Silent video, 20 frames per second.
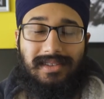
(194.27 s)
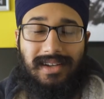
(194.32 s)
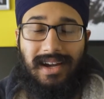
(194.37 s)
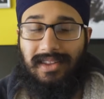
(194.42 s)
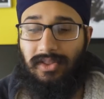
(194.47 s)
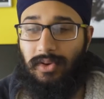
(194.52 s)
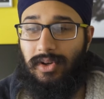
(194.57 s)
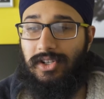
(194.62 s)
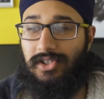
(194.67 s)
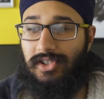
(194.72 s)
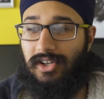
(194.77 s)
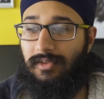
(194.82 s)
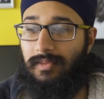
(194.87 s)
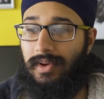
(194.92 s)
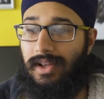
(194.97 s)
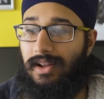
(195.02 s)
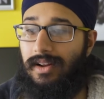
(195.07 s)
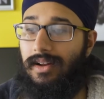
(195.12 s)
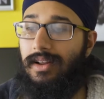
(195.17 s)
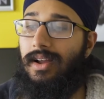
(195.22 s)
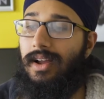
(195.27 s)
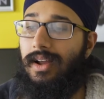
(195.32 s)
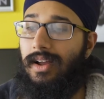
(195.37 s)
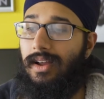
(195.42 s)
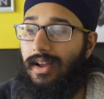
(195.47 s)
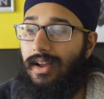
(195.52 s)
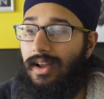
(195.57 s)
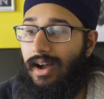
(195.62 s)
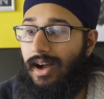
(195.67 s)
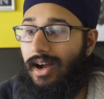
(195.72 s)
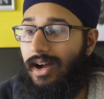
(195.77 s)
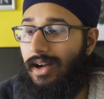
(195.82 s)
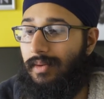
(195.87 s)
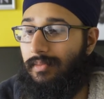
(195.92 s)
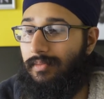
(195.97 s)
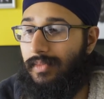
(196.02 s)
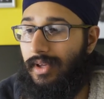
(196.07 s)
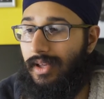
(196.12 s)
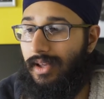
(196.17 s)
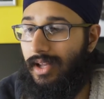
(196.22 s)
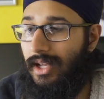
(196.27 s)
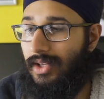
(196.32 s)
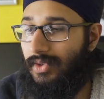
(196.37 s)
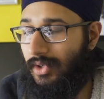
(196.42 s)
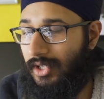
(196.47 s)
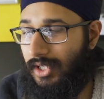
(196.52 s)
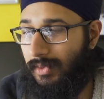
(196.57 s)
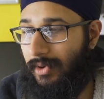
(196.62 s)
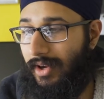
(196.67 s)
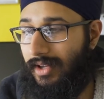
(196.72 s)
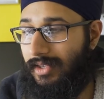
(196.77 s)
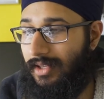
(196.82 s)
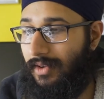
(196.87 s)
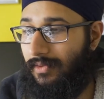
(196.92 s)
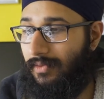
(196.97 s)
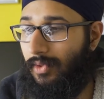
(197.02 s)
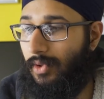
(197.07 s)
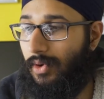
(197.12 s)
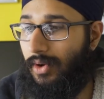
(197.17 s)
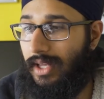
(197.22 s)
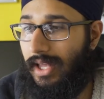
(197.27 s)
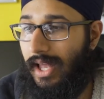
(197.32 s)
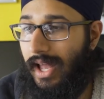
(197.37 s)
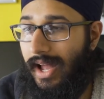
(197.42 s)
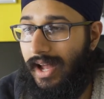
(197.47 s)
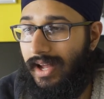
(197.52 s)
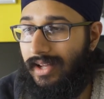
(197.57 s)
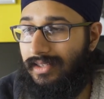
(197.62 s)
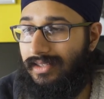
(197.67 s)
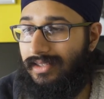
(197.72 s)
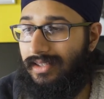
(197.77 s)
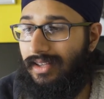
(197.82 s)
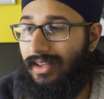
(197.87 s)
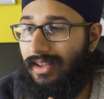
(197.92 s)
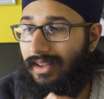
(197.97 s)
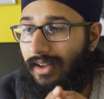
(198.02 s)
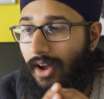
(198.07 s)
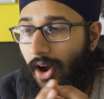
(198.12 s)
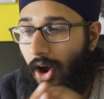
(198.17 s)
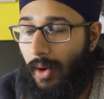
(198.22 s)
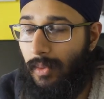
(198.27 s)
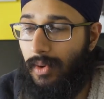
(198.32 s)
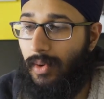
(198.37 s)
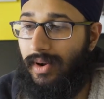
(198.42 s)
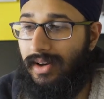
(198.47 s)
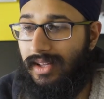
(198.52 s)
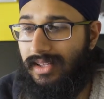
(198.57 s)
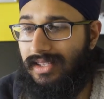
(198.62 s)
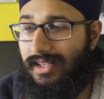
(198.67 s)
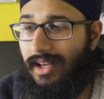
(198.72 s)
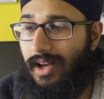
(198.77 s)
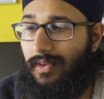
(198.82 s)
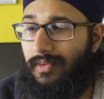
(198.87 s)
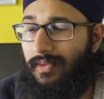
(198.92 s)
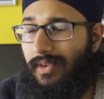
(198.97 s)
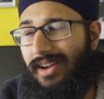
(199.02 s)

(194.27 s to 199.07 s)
I thought it should have been a um, introspective look at Obi-Wan itself.